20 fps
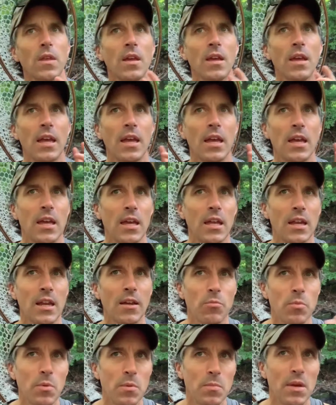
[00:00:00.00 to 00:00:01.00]
and I've
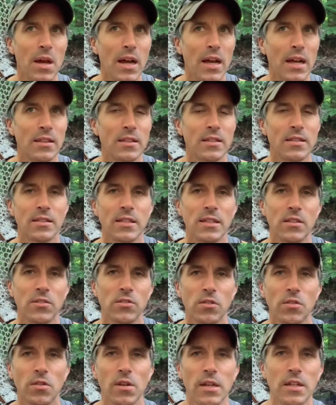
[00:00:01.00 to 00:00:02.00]
been behind the scenes
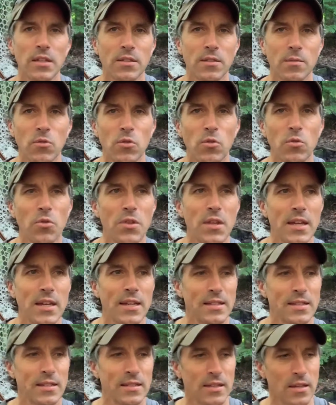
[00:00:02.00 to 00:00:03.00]
creating some new
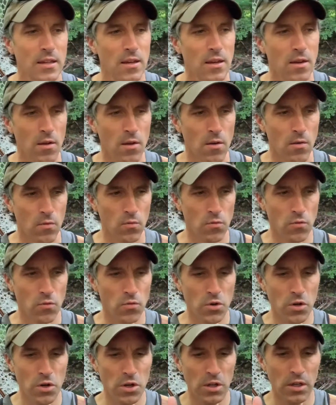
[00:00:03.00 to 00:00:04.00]
things,
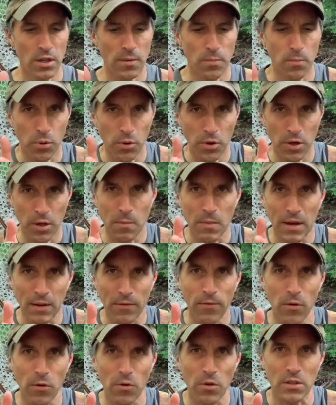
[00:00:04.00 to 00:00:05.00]
really putting my
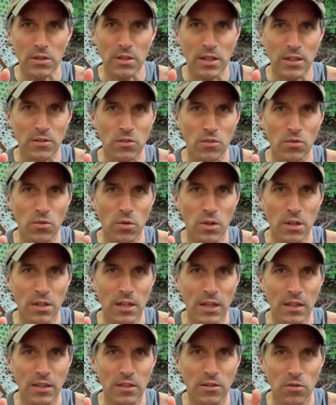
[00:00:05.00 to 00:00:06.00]
focus on
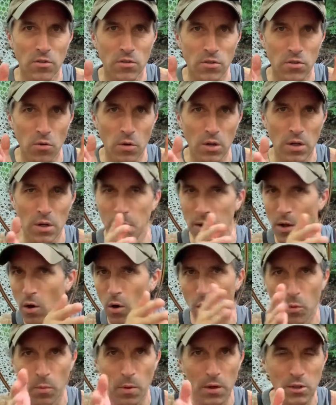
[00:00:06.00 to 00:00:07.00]
storytelling. So there's going to be a
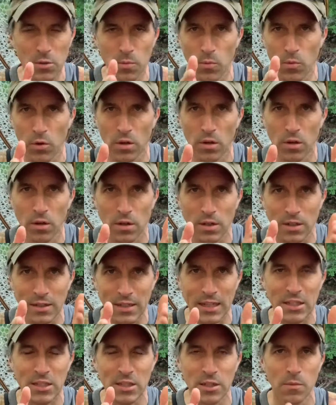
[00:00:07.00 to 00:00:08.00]
whole bunch more
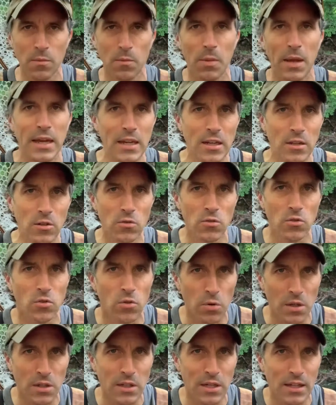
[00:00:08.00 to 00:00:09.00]
attention paid to
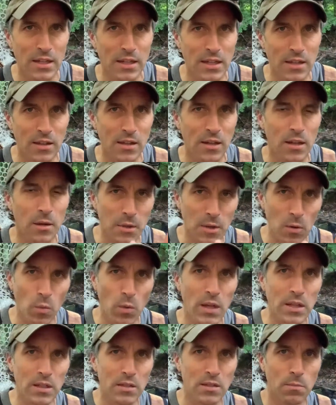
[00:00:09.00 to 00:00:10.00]
storytelling in the coming
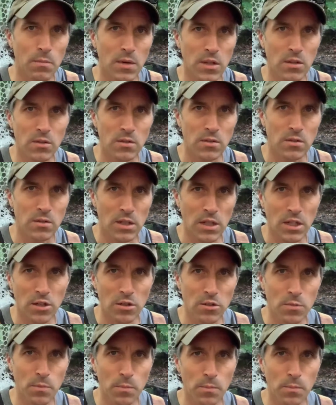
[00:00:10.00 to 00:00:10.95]
weeks, months, years.